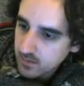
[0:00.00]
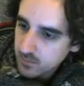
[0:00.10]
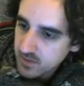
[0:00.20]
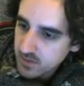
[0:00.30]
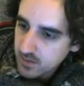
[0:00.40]

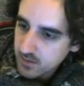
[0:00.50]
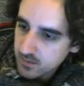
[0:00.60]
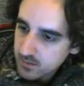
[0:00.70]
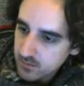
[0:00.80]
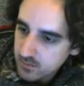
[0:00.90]
Let me change
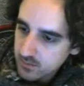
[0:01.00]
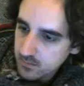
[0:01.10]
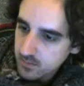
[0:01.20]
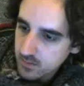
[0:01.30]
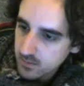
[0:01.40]
this to
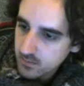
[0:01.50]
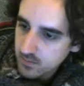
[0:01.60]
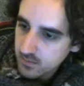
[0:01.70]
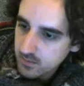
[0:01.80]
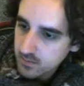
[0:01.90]

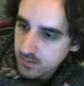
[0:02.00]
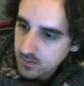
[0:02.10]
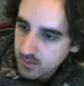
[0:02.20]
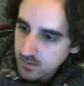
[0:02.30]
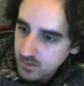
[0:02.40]
0.
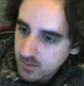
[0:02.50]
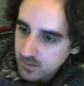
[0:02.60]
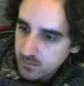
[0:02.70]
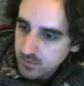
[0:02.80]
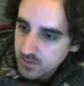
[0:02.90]

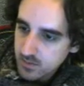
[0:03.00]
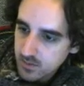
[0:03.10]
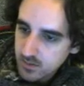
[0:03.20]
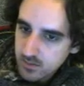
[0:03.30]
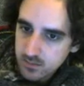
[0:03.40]

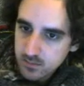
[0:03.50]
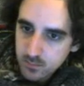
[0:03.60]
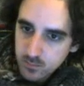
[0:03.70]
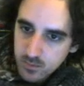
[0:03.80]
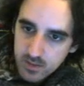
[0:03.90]
Change this
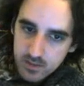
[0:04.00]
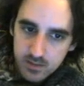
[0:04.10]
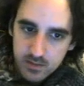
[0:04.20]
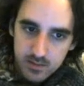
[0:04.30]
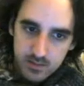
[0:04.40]
to 1.
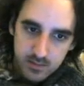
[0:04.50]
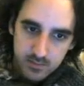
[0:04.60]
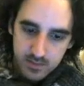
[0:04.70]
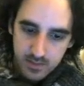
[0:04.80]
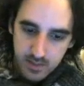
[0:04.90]
Let's see if
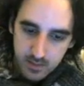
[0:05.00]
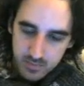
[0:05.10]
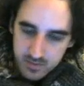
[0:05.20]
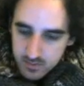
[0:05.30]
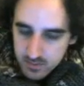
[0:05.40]
that
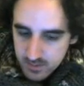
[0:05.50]
helps.